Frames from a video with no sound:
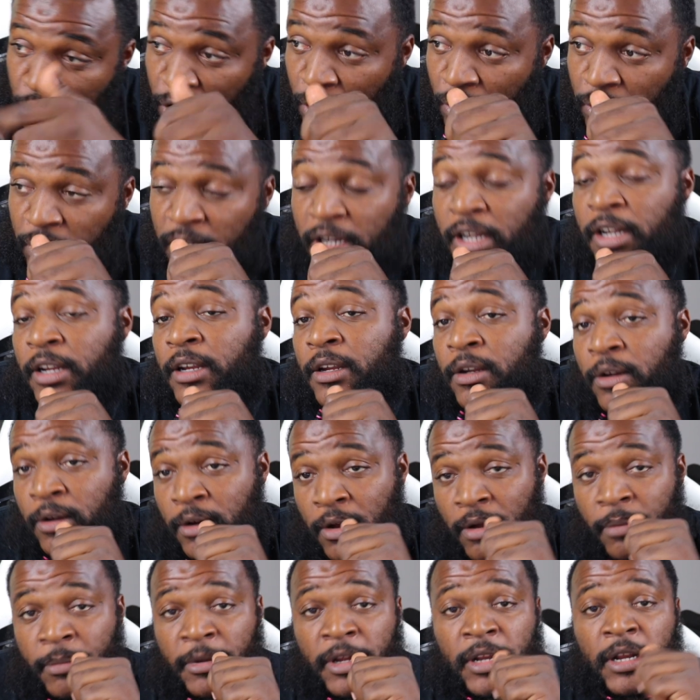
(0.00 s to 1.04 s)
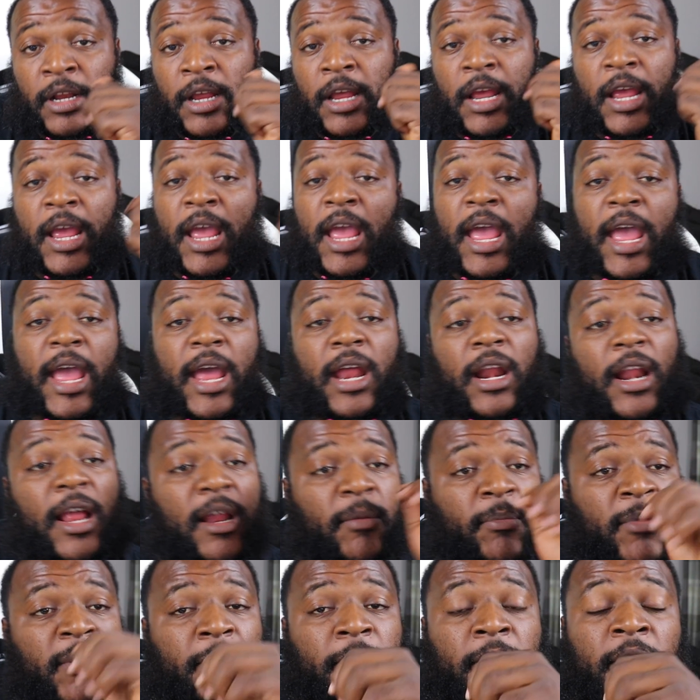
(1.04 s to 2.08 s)
you gonna get it. You know what I mean? And a lot
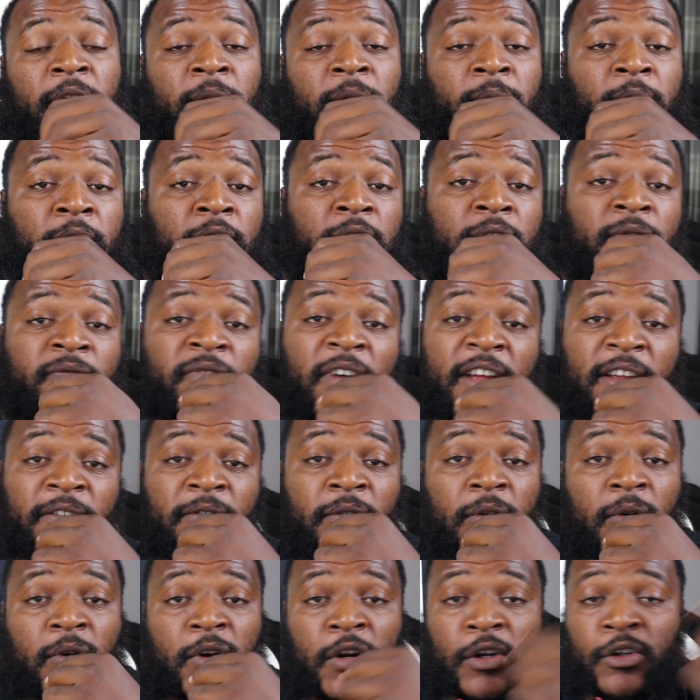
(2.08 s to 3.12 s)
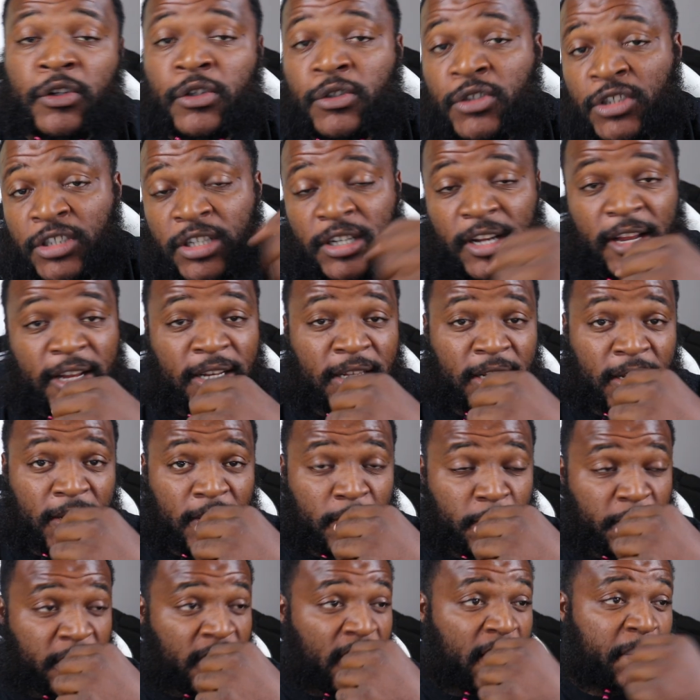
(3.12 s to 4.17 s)
of people ain't willing to fight for it or do shit like
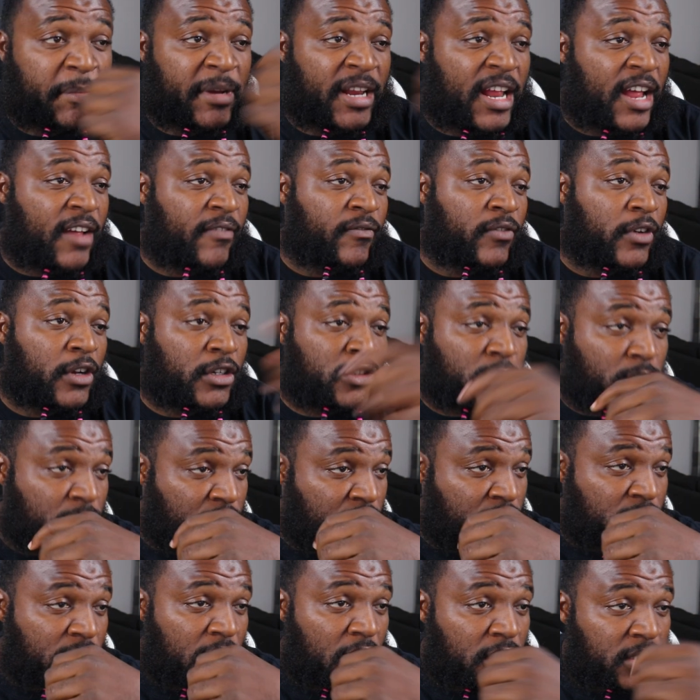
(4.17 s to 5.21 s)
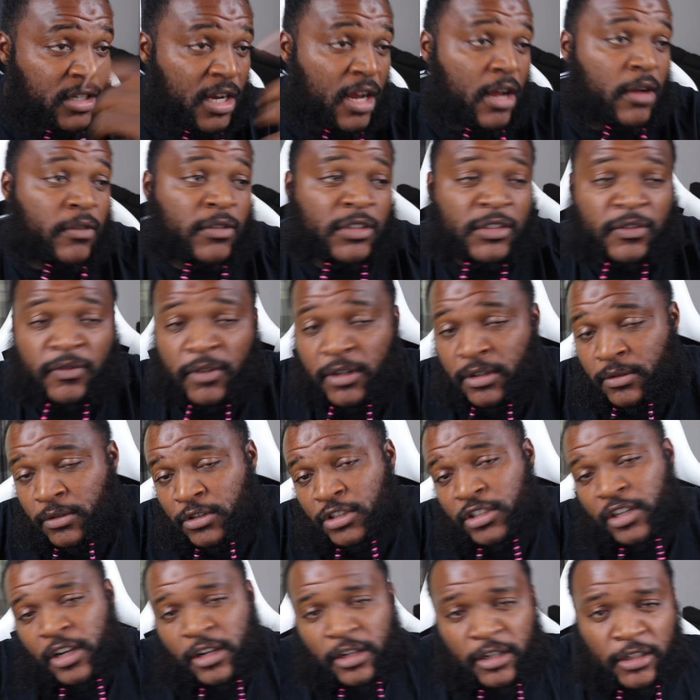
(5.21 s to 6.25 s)
that. But I mean, I fucks with the songs. I always fuck with
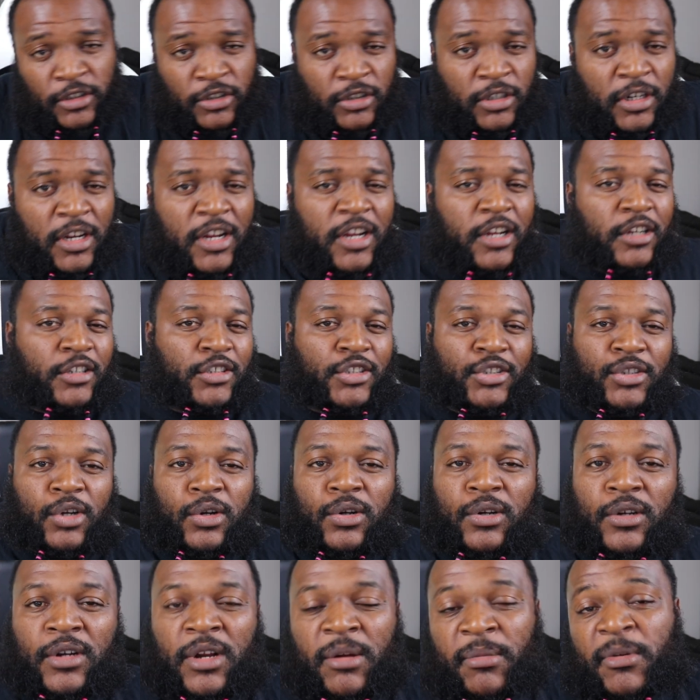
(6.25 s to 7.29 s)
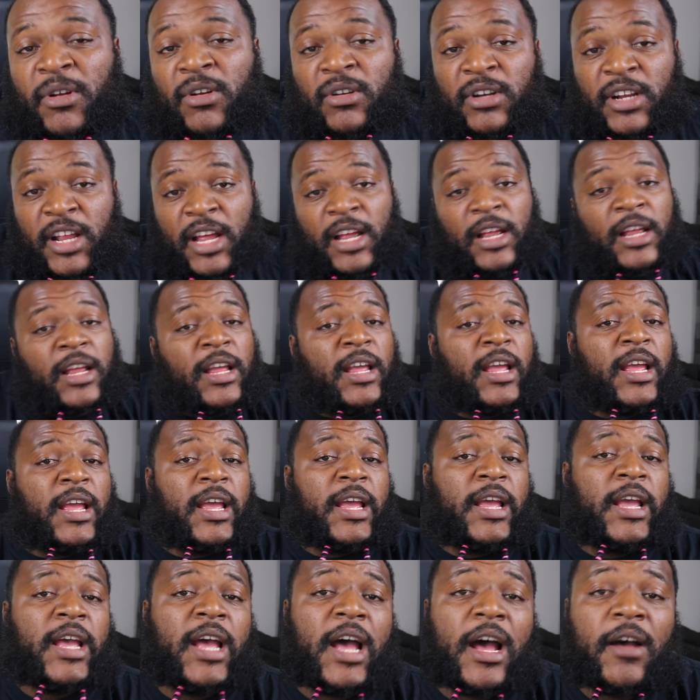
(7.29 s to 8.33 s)
Jelly Struggle. Come on now.
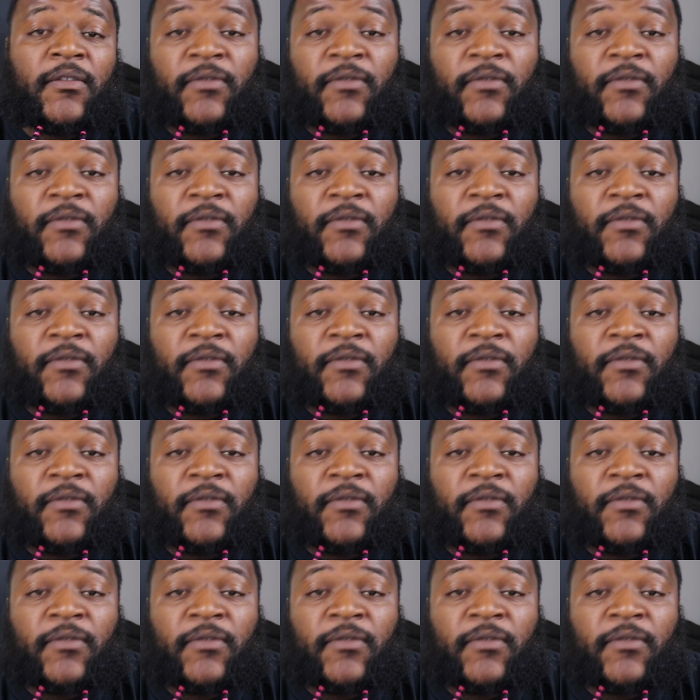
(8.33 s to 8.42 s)
I